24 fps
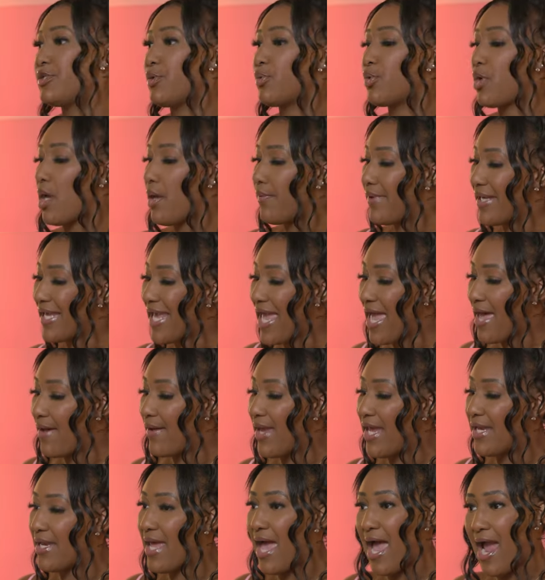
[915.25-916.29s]
So going
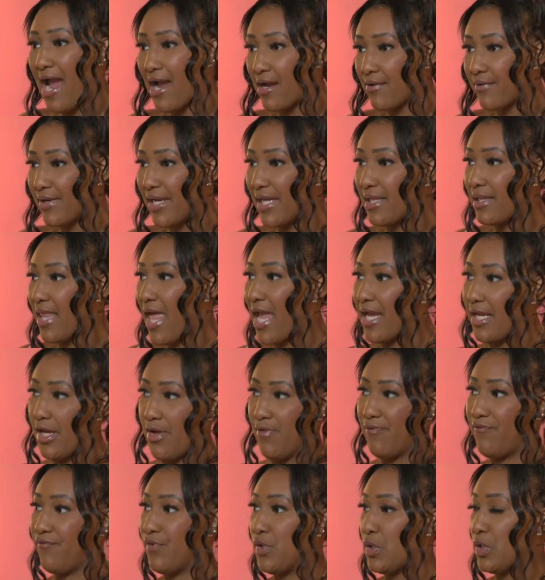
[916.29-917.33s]
out and hiring like
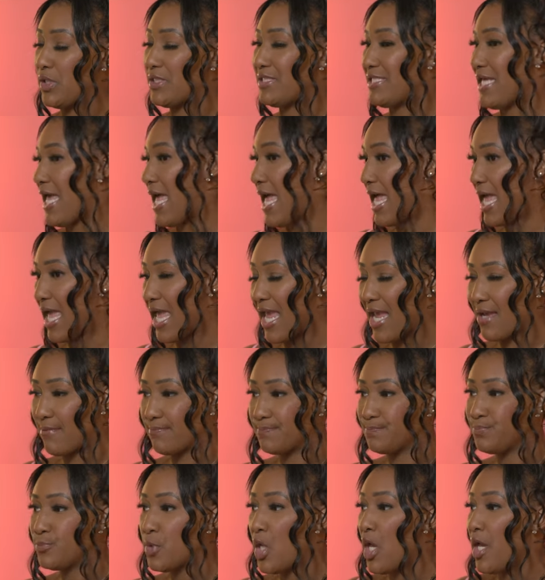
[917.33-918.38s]
a
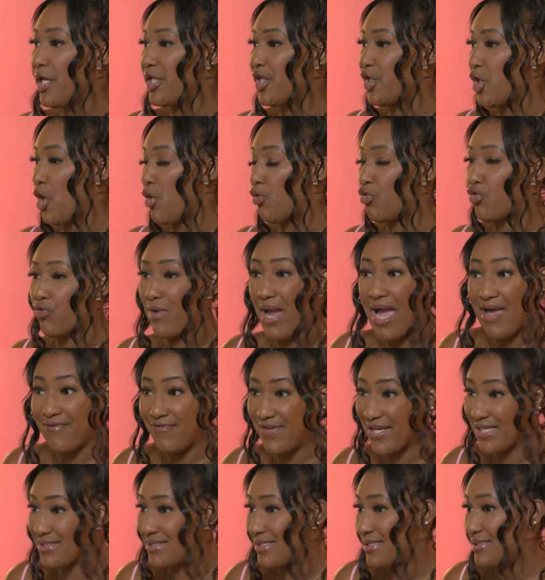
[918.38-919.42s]
full-time, you know,
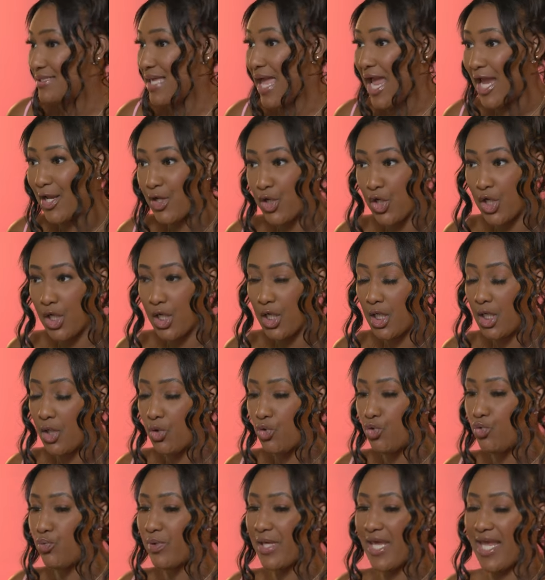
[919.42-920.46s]
graphic
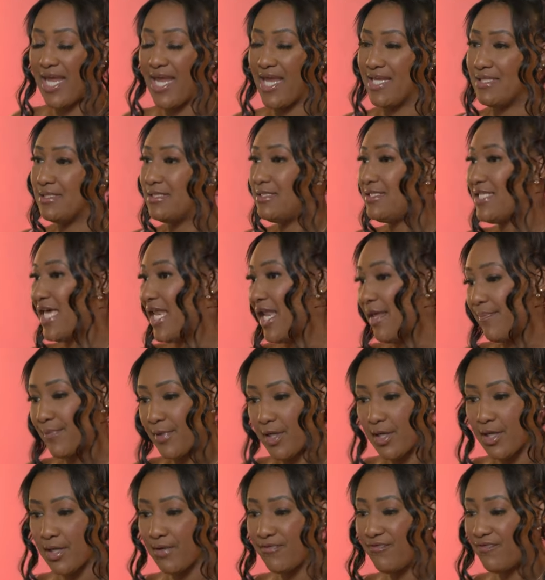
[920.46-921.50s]
designer who can set up
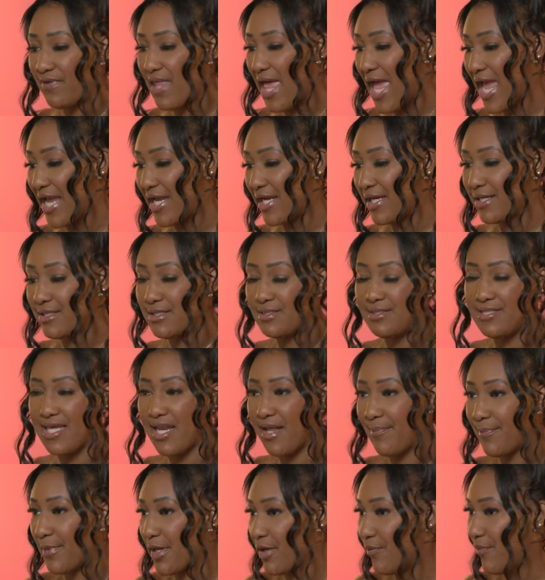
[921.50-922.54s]
your flyers, set
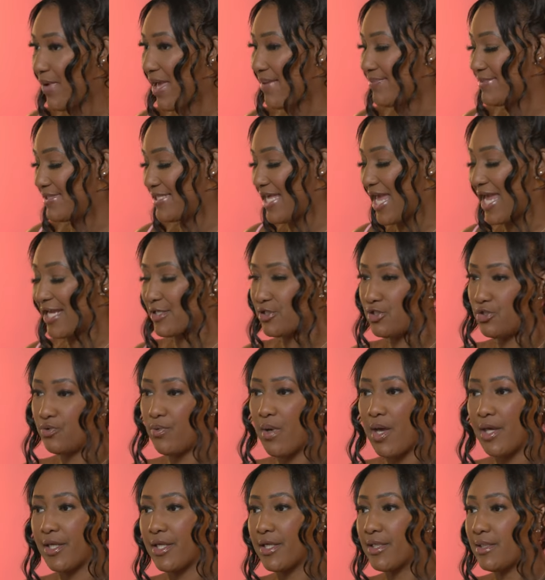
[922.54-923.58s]
up your website,
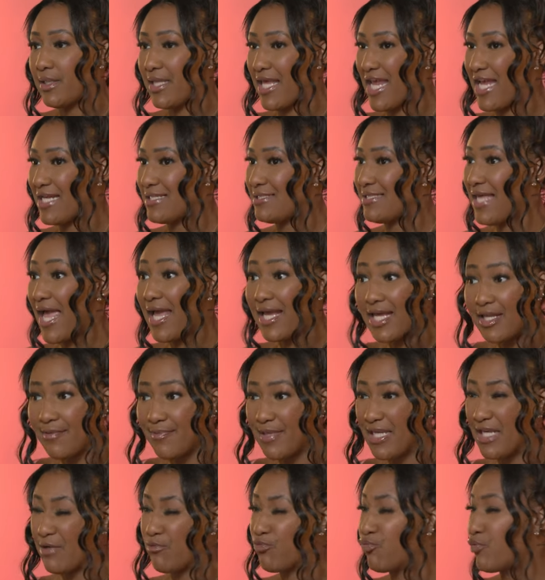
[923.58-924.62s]
do all your links, that can
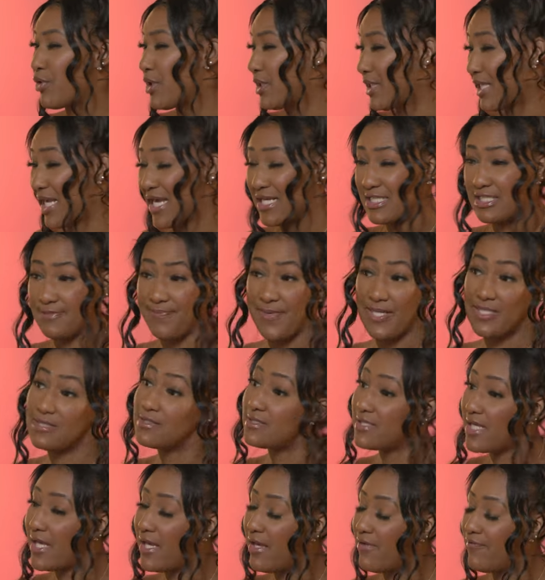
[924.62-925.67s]
be really
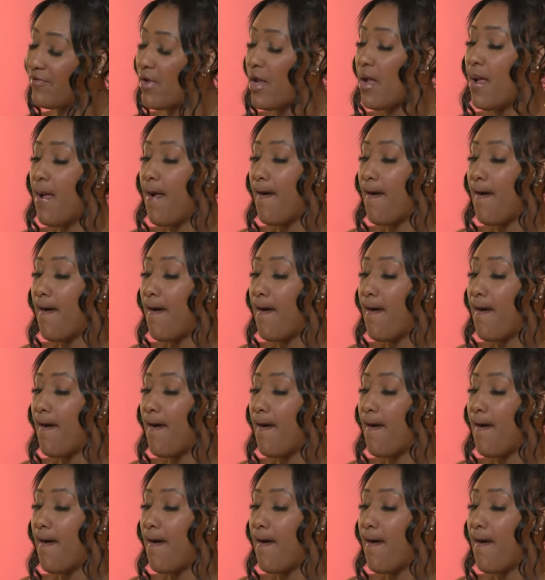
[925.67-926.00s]
expensive.